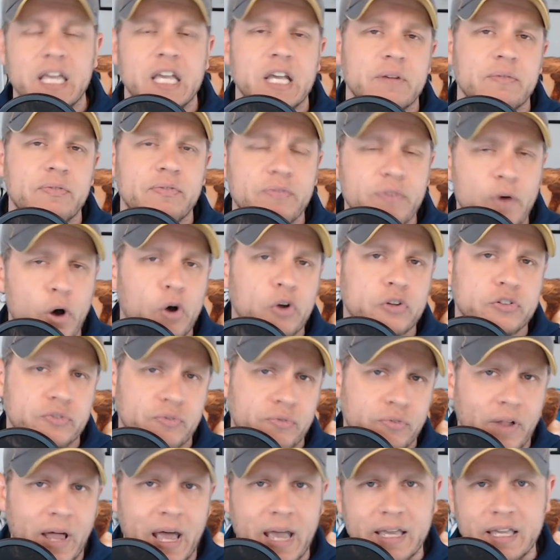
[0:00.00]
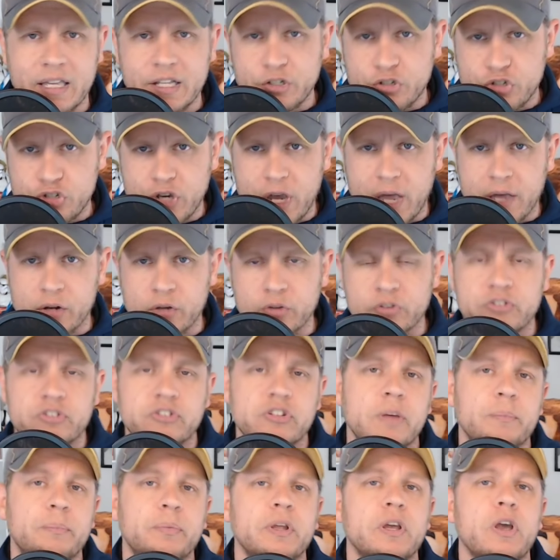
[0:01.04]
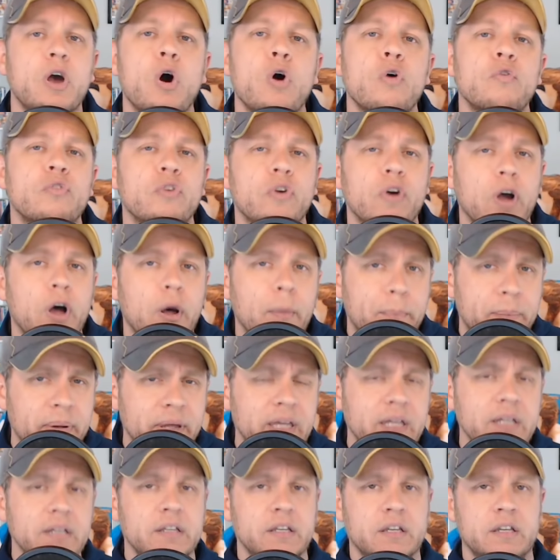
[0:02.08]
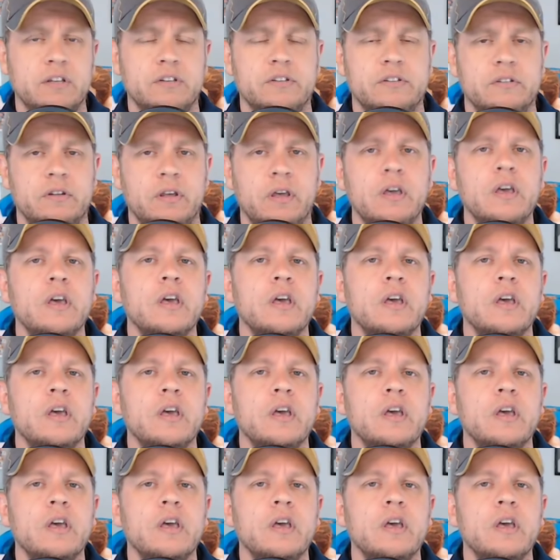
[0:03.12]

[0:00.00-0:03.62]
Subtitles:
in false flagging channels simply over opinions,